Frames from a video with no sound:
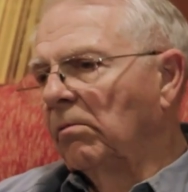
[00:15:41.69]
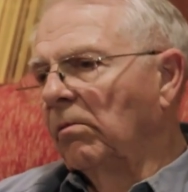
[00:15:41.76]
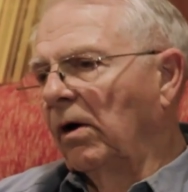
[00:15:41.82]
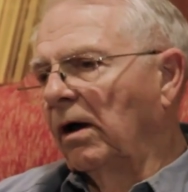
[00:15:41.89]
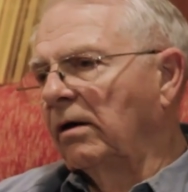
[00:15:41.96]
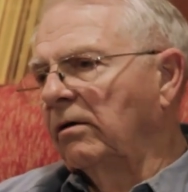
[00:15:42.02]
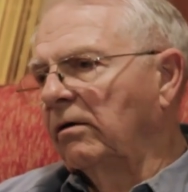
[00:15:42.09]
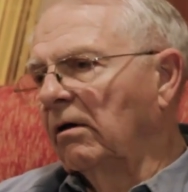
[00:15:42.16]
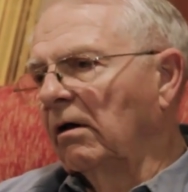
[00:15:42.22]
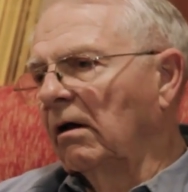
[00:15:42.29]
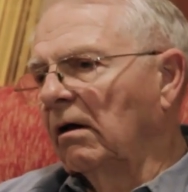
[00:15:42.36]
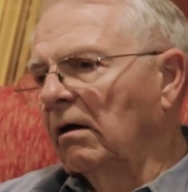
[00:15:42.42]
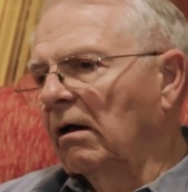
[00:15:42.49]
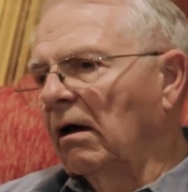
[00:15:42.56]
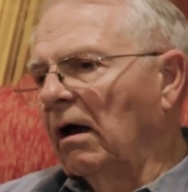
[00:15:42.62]
But
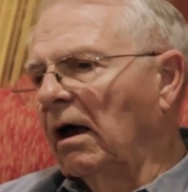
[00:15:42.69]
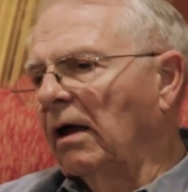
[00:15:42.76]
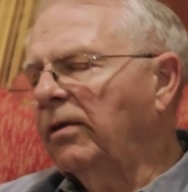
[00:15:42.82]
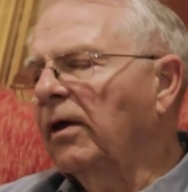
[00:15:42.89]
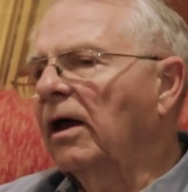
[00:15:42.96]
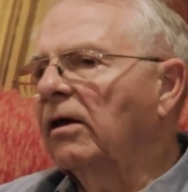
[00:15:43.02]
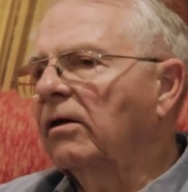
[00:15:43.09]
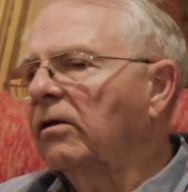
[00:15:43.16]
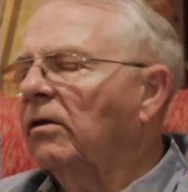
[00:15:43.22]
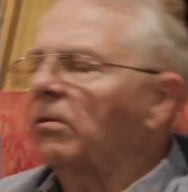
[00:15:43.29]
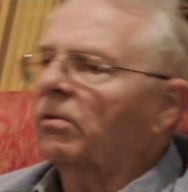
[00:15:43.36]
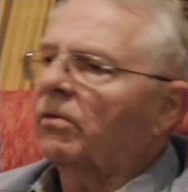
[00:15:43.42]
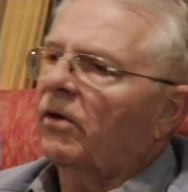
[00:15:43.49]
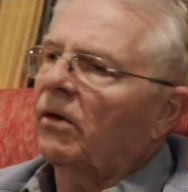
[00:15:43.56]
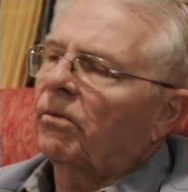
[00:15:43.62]
I think
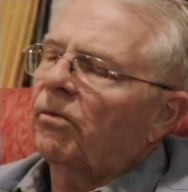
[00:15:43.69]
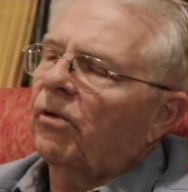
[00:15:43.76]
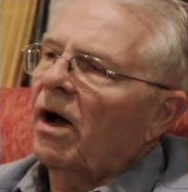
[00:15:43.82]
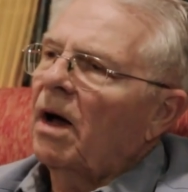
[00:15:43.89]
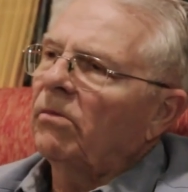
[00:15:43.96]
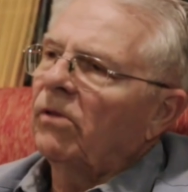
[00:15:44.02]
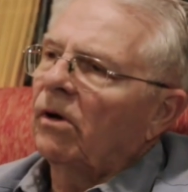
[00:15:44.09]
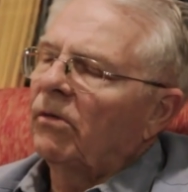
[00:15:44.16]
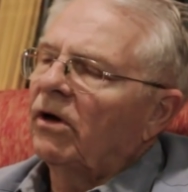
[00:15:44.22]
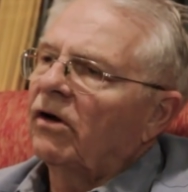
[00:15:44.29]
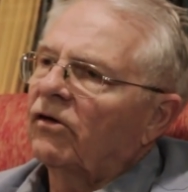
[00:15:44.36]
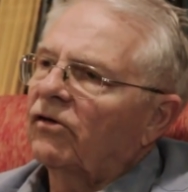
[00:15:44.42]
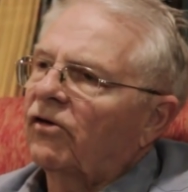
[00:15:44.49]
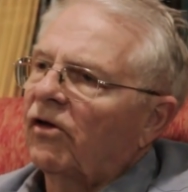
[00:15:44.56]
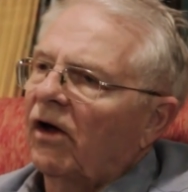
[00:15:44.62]
the problem
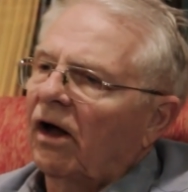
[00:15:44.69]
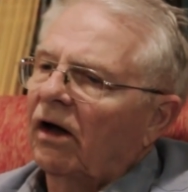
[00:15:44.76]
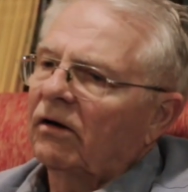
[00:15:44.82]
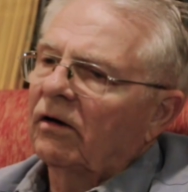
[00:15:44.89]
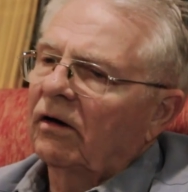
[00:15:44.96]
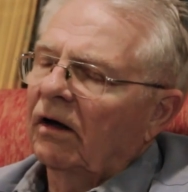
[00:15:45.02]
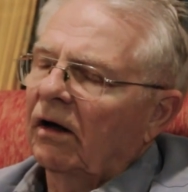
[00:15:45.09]
is that